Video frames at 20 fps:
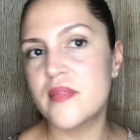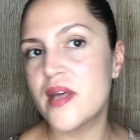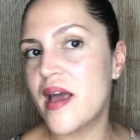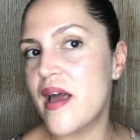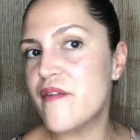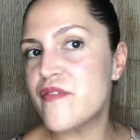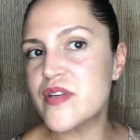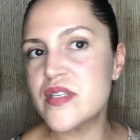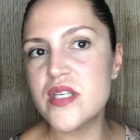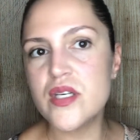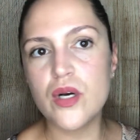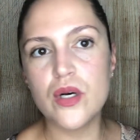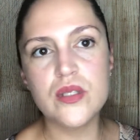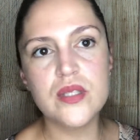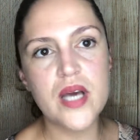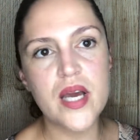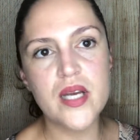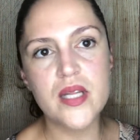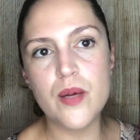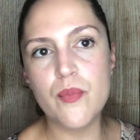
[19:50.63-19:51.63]
Every single
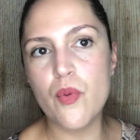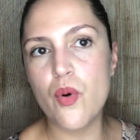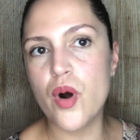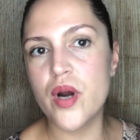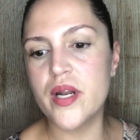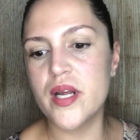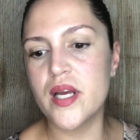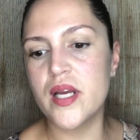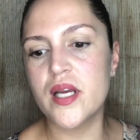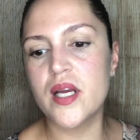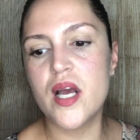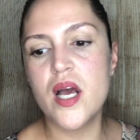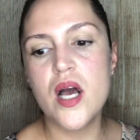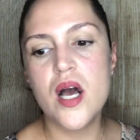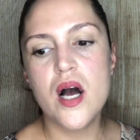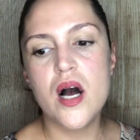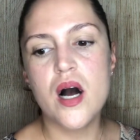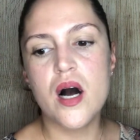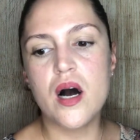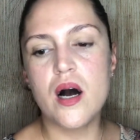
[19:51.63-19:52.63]
day in the morning
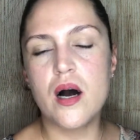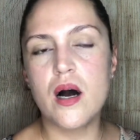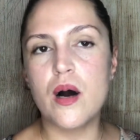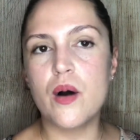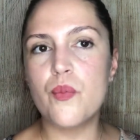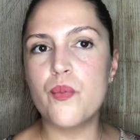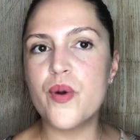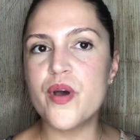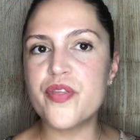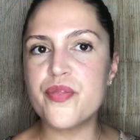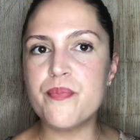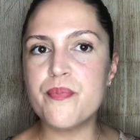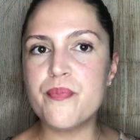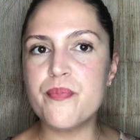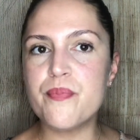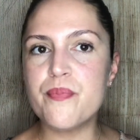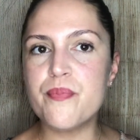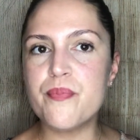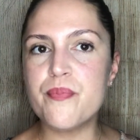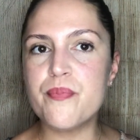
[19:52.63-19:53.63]
uh, with
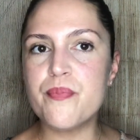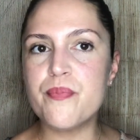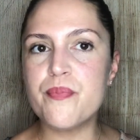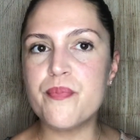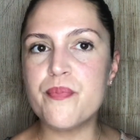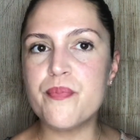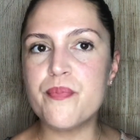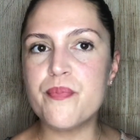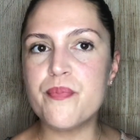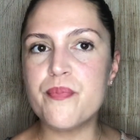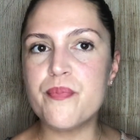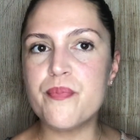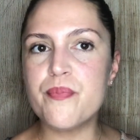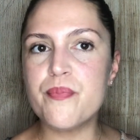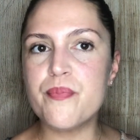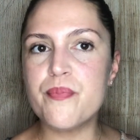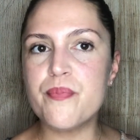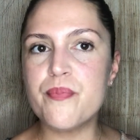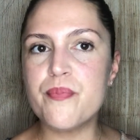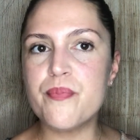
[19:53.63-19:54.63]
mixing it
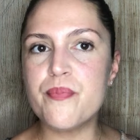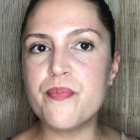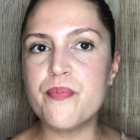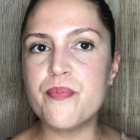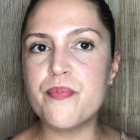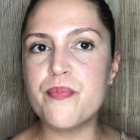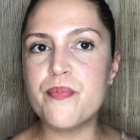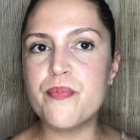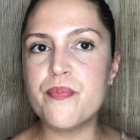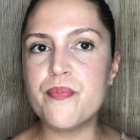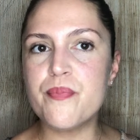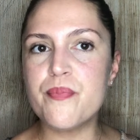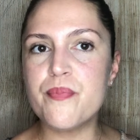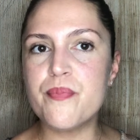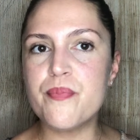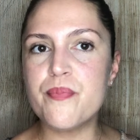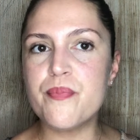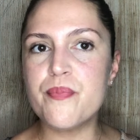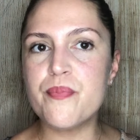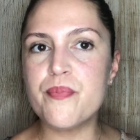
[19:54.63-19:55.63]
up and